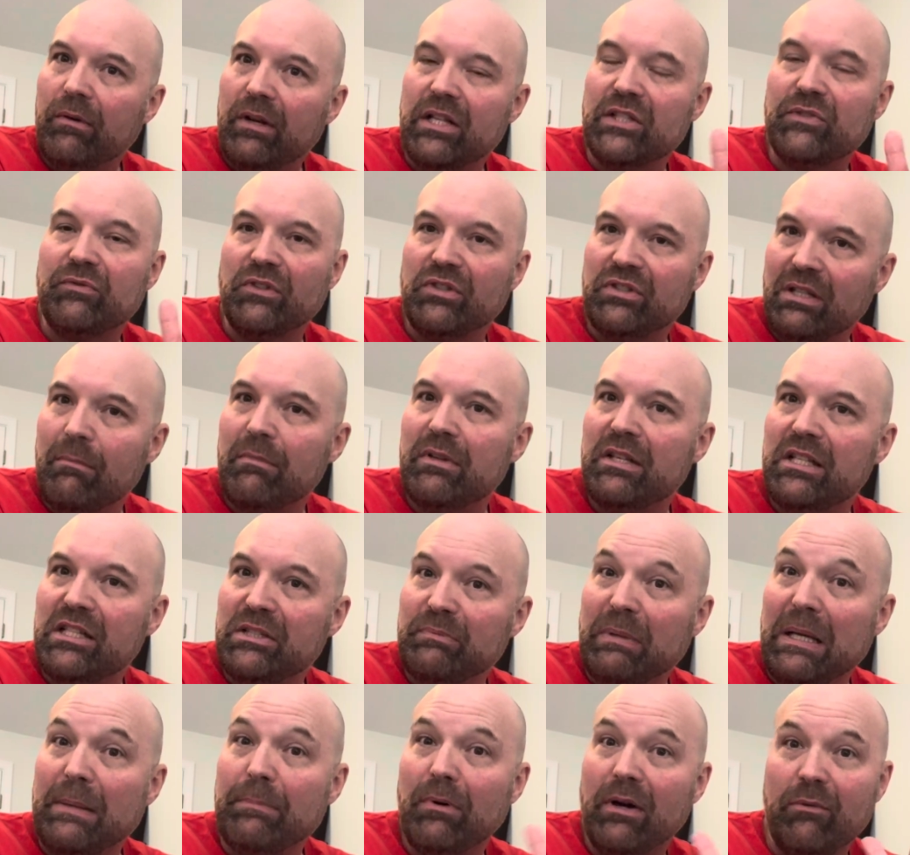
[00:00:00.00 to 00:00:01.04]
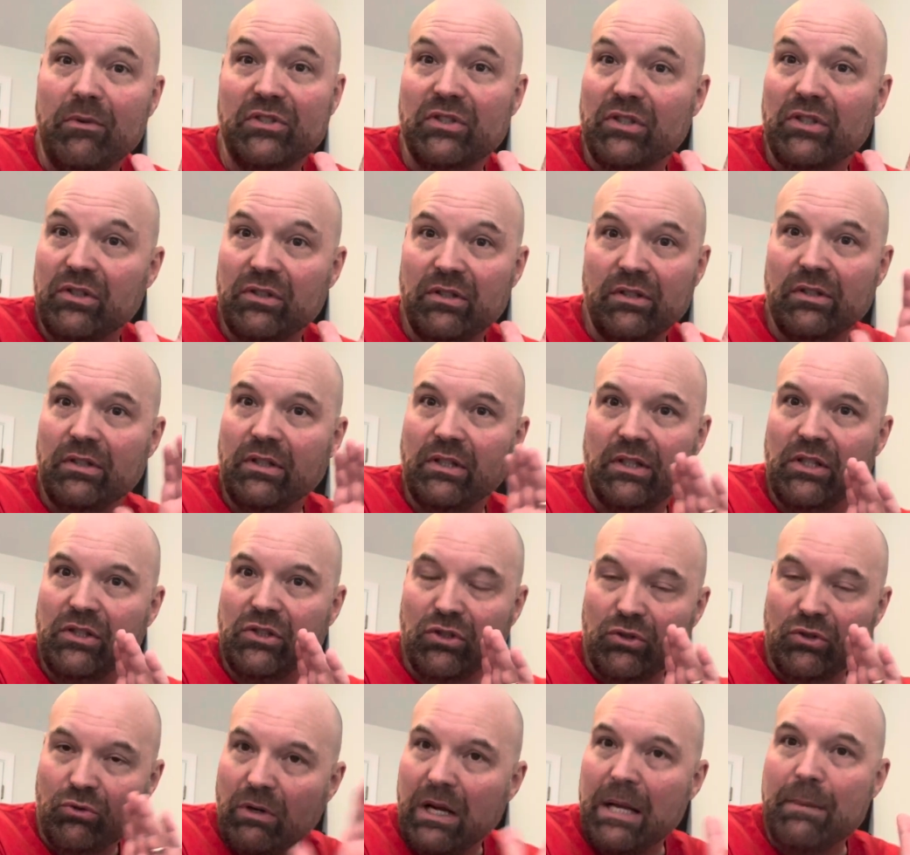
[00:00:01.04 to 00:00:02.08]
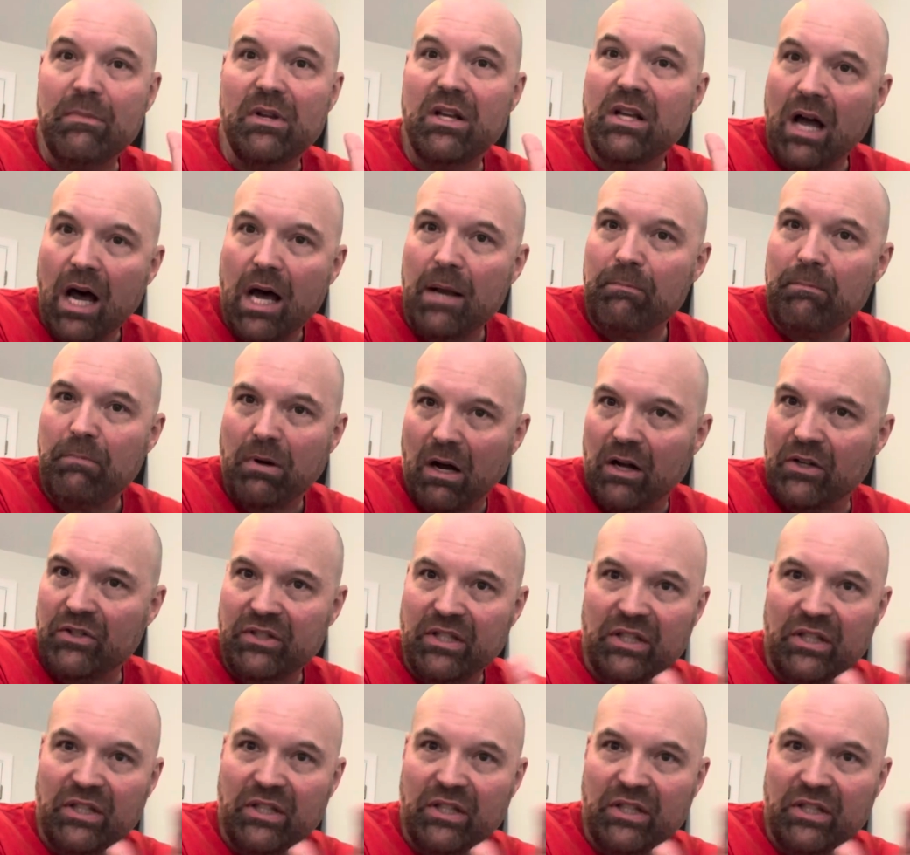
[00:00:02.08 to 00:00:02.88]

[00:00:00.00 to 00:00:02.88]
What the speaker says: Because for some of these people, it was an extreme gut punch.